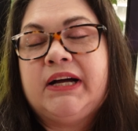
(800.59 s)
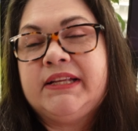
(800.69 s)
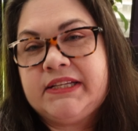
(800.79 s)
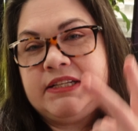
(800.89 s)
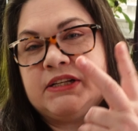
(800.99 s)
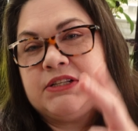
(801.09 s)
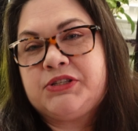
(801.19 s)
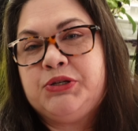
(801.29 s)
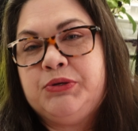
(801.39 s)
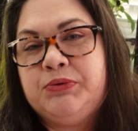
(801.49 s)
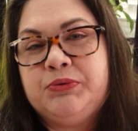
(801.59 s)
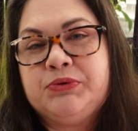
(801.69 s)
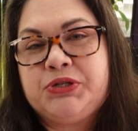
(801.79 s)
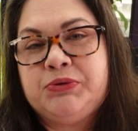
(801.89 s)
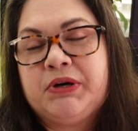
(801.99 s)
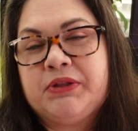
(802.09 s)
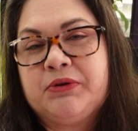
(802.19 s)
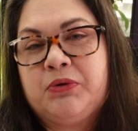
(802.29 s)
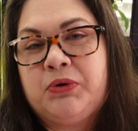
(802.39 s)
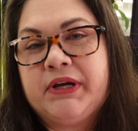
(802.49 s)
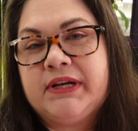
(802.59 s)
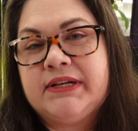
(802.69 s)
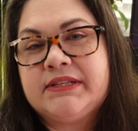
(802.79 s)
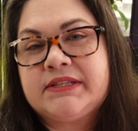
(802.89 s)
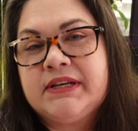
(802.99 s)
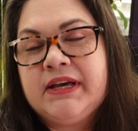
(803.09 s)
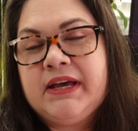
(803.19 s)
I did it on two, two other Hoyas